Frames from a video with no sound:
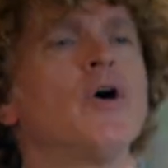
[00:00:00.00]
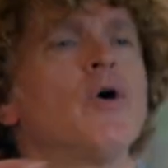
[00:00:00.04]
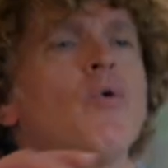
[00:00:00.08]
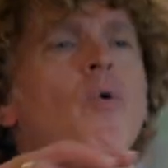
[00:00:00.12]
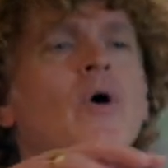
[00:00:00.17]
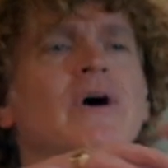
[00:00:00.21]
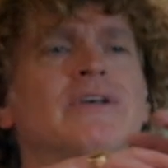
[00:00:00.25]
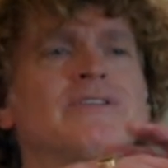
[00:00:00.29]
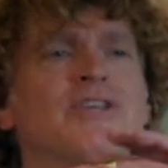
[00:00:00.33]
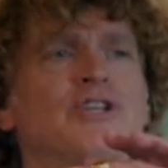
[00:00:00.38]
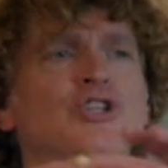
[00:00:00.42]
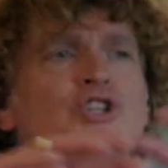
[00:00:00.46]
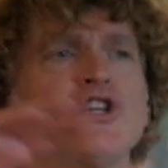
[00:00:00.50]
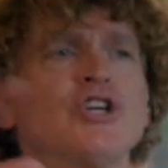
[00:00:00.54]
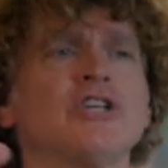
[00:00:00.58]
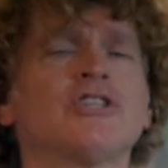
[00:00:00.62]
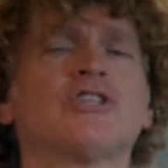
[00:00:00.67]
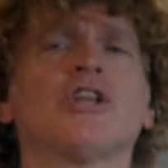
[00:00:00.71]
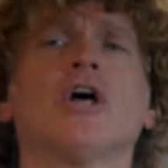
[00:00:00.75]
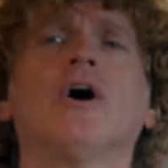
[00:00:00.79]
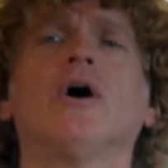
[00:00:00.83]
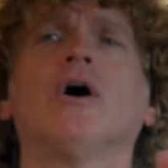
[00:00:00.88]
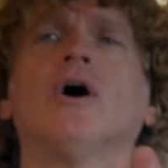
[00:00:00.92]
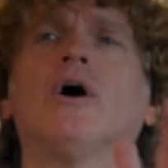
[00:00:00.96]
it wasn't
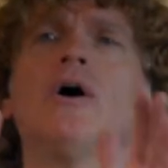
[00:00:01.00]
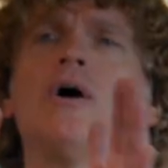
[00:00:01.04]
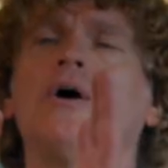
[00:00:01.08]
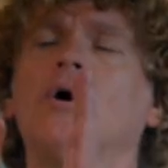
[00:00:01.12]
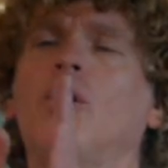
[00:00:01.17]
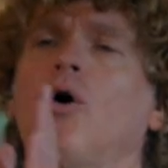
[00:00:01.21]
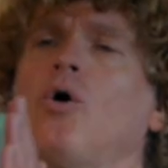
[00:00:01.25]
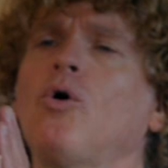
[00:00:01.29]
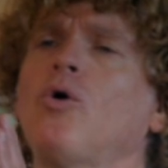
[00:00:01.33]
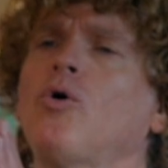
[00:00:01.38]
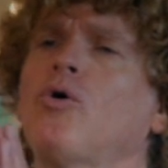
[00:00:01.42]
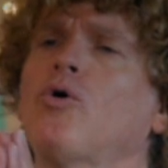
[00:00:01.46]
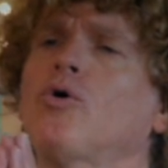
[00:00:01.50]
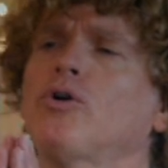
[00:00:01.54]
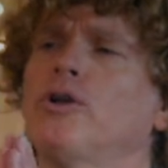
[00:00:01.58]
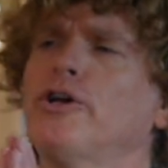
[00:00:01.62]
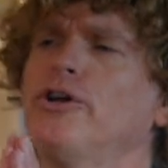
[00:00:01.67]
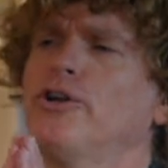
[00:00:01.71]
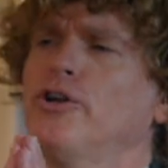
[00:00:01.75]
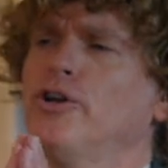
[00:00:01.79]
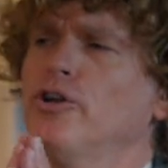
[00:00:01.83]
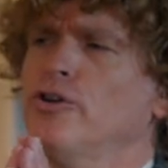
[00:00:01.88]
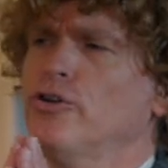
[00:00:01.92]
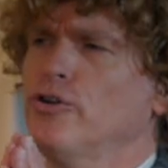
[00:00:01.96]
just
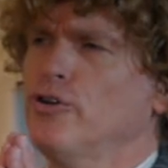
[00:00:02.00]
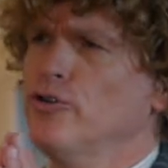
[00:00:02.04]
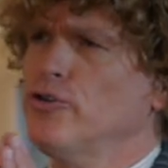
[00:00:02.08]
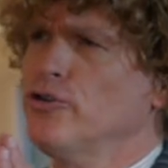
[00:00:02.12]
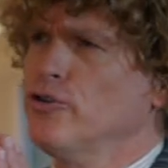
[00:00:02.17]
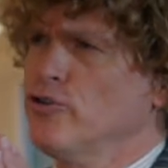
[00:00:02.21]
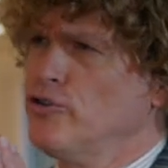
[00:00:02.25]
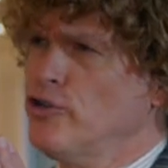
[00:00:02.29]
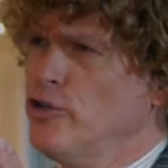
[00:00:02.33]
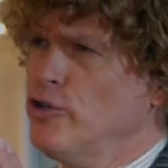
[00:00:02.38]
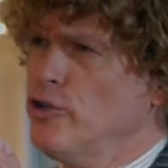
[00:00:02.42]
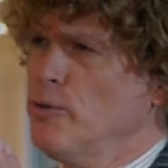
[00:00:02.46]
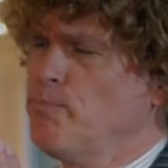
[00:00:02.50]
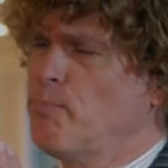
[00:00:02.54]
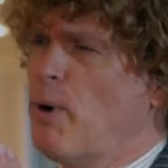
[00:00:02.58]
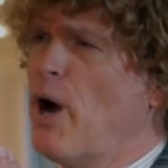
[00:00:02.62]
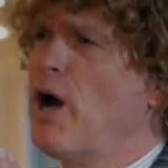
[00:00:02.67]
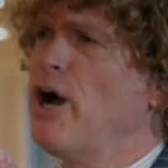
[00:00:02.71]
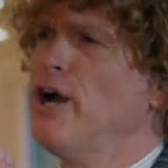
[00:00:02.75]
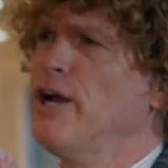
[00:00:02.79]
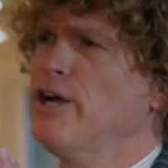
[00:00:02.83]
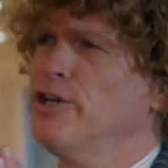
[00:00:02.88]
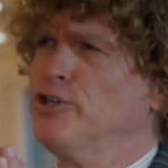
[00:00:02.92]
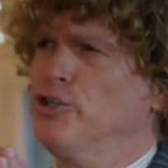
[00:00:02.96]
holiness and the
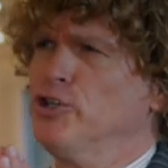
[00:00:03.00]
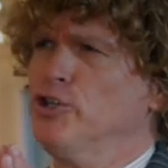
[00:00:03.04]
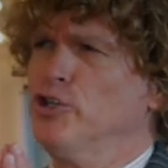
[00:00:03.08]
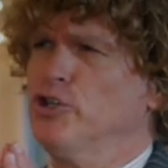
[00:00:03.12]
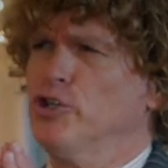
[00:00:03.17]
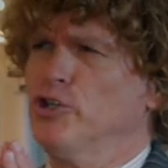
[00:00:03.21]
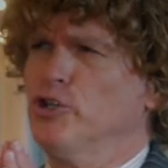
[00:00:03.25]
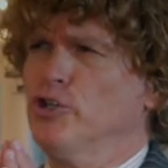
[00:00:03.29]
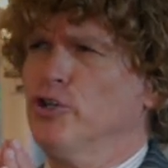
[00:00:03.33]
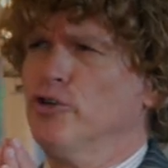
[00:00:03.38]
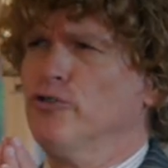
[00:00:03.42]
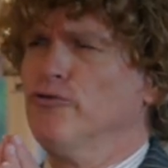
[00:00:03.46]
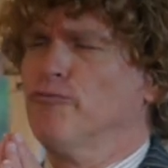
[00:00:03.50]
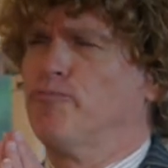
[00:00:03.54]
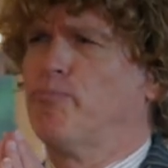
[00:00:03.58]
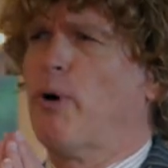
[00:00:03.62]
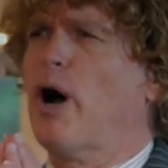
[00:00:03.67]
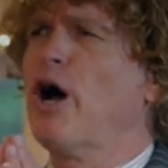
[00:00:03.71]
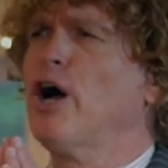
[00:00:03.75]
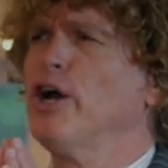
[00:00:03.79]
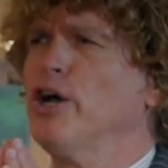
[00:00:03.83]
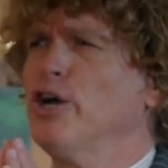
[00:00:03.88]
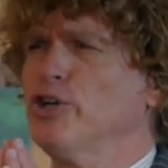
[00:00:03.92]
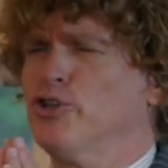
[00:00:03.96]
piety of
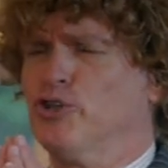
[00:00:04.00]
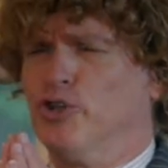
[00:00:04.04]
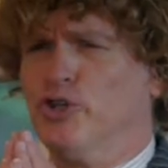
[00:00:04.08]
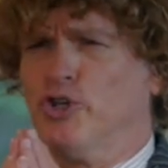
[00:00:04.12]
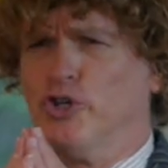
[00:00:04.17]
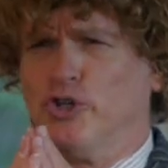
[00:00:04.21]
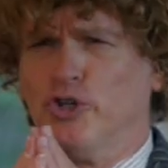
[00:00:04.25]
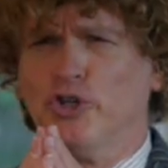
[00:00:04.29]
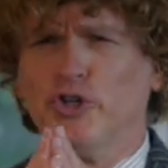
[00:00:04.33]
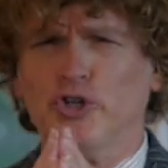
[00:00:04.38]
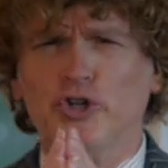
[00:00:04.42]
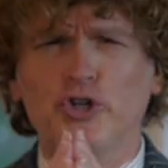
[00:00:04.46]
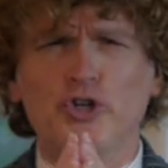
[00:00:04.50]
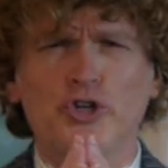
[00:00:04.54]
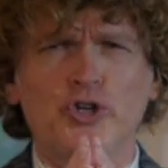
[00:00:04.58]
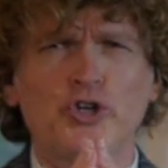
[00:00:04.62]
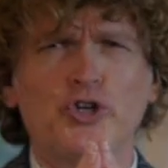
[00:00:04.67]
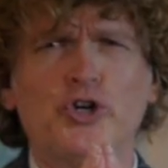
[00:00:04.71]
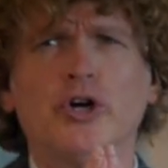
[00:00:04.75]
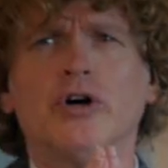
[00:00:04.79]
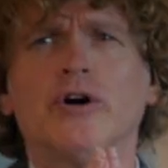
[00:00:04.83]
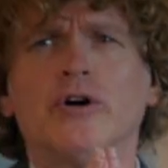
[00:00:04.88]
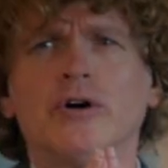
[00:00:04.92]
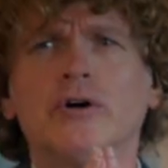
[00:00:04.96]

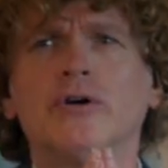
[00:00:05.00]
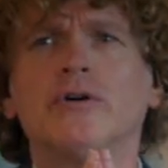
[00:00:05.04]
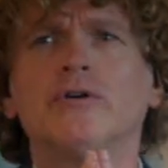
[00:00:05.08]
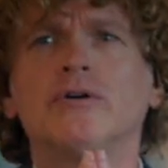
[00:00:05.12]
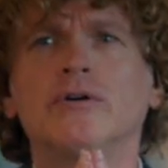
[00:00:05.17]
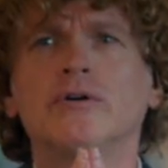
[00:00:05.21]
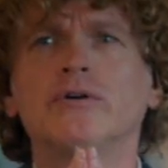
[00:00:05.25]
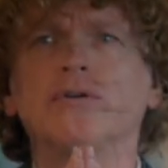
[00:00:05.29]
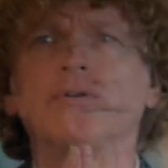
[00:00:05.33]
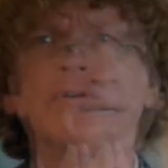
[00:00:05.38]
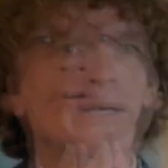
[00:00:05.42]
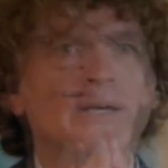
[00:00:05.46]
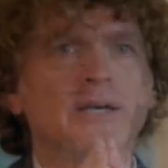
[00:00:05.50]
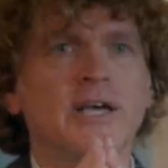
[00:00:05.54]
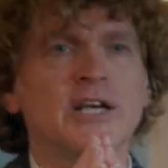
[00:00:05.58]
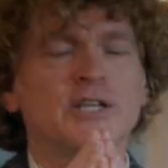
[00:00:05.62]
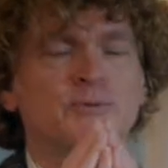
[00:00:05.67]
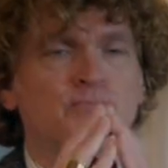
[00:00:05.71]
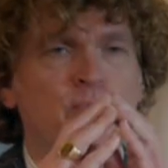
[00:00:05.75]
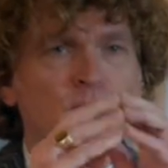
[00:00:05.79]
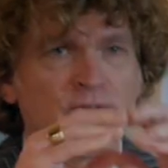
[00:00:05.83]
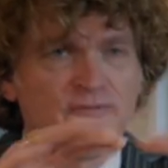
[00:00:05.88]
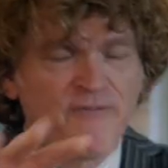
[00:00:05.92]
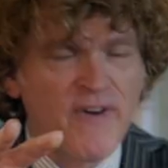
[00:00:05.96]
piety it's
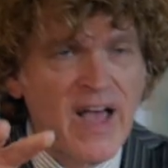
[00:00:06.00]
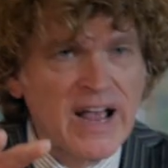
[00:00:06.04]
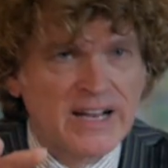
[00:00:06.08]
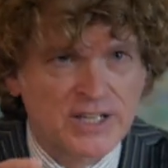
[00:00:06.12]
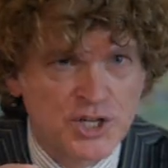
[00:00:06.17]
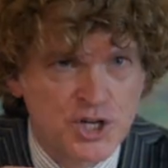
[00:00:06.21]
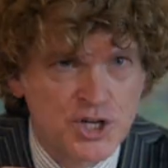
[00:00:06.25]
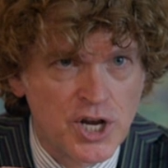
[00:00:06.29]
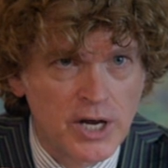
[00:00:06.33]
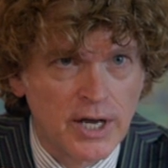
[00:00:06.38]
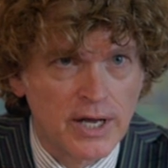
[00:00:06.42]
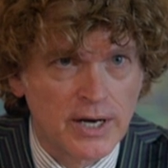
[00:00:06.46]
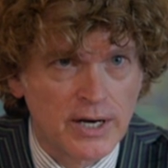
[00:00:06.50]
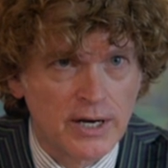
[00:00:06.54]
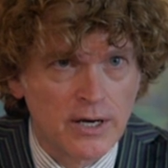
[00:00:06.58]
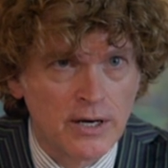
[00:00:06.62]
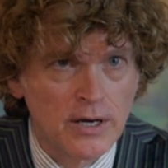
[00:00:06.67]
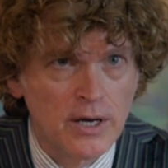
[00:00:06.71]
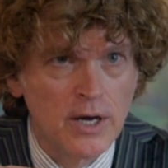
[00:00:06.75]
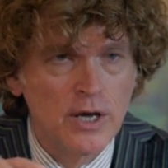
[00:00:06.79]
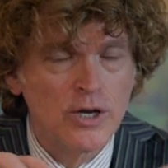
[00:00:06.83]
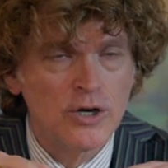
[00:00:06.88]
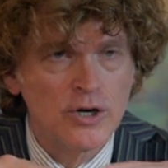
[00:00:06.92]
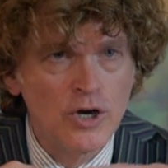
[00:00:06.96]
perfection
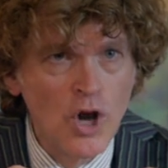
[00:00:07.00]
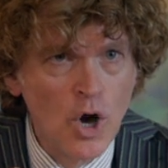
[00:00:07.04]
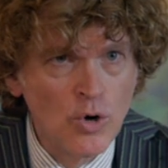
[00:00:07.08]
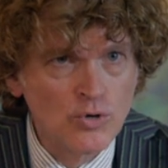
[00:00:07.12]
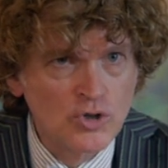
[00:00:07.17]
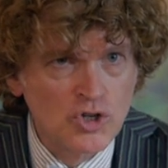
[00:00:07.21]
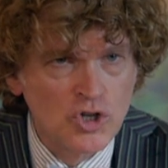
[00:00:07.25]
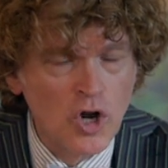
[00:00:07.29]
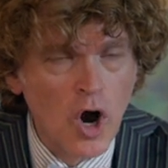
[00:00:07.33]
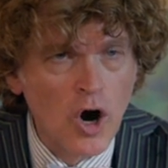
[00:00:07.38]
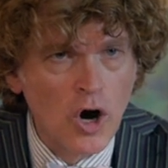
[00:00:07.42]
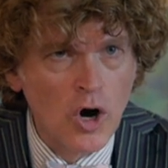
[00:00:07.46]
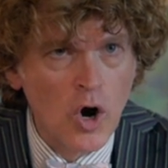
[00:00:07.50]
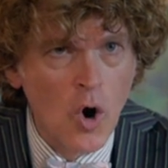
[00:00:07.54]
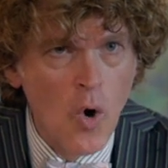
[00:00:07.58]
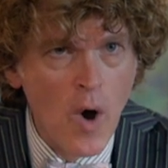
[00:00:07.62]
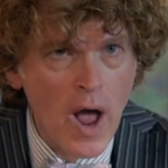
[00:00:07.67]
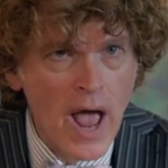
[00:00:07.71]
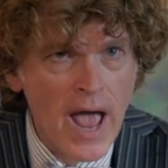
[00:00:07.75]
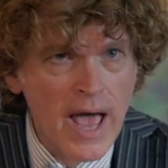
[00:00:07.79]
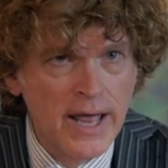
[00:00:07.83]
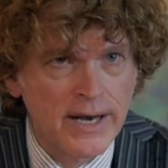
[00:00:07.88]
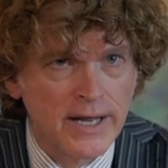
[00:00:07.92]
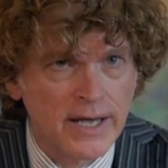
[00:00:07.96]
no sorrow
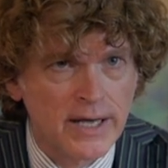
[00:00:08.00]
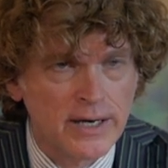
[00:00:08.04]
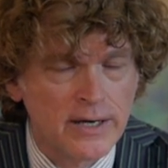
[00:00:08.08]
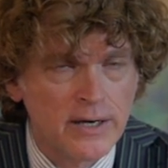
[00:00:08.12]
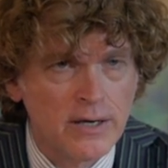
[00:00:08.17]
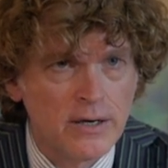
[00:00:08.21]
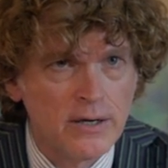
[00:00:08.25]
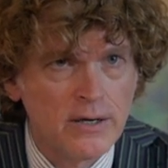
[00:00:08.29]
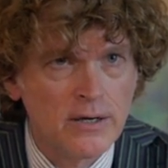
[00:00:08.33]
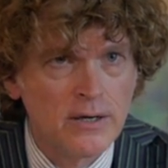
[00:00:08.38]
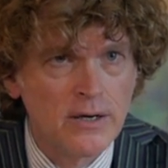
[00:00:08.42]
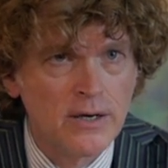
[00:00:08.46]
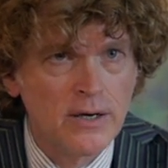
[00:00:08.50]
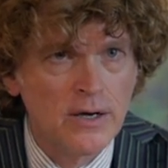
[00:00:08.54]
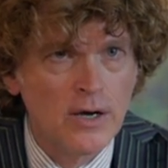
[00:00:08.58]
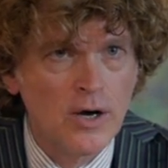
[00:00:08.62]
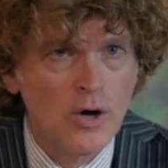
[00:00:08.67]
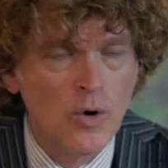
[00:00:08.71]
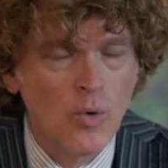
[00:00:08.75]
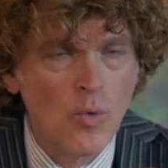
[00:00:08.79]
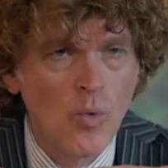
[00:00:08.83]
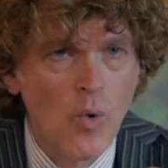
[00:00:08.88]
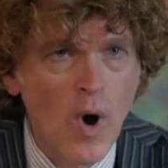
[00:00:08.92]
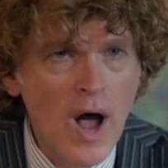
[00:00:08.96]
added
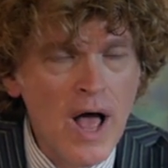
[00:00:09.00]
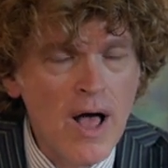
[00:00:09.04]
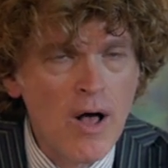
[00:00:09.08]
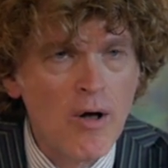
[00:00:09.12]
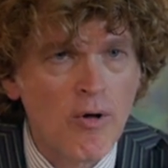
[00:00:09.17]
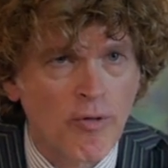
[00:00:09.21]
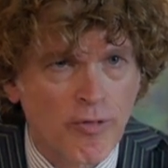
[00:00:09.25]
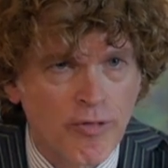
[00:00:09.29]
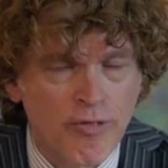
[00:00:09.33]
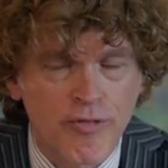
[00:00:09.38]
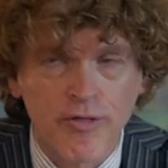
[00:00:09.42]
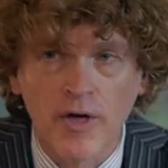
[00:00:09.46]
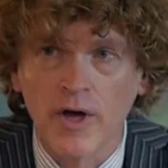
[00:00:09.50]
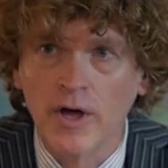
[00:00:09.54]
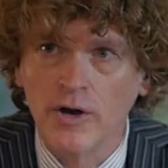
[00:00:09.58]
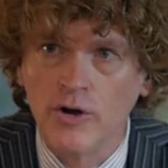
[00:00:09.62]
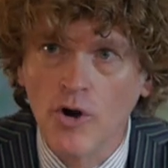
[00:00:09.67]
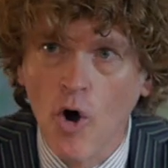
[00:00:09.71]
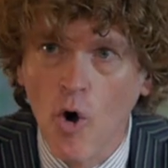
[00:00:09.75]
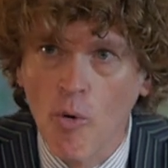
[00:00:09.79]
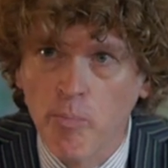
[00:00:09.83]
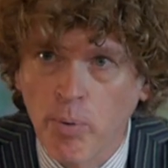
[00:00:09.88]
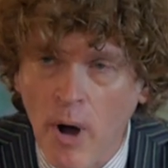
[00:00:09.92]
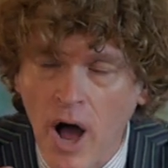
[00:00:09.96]
wealth
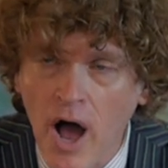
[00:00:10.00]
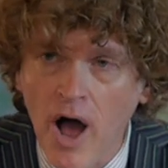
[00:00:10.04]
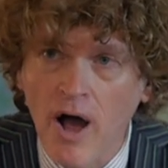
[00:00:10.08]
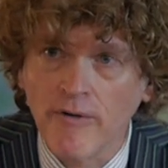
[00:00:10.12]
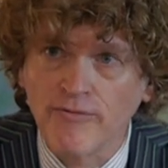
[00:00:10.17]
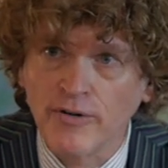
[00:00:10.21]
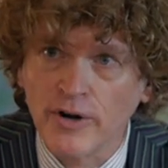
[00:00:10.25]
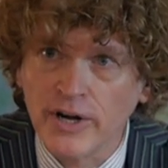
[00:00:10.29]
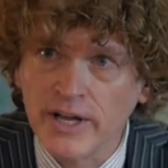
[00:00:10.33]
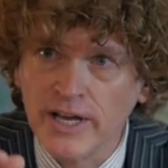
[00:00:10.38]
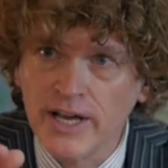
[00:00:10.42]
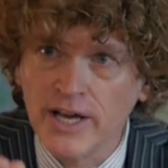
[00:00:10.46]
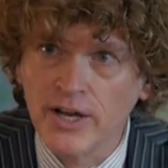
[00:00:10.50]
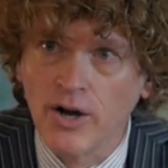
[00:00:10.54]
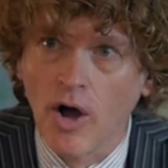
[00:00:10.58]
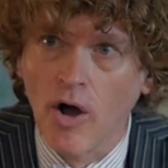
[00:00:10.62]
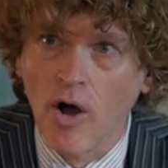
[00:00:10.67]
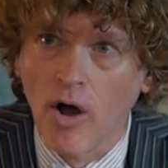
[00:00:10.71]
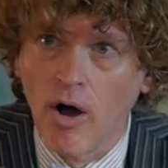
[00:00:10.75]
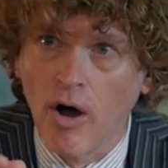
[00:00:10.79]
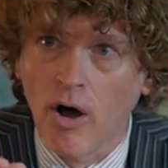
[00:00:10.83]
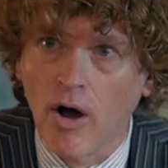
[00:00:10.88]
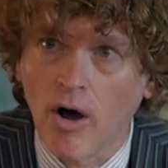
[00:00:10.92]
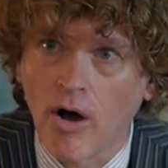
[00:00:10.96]
no poverty at
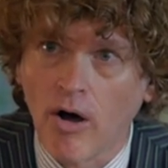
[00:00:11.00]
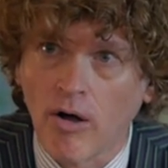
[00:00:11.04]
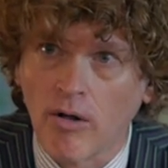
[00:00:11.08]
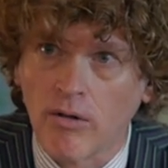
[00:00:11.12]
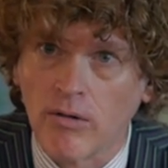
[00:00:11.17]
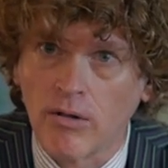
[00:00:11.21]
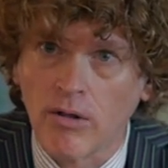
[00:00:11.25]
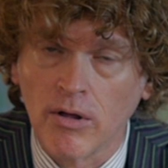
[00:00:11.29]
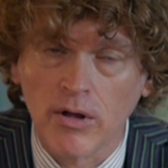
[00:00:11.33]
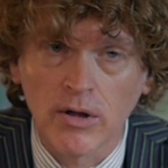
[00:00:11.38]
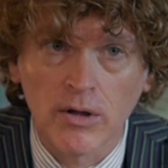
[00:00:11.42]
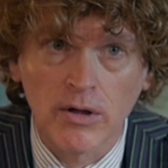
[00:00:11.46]
all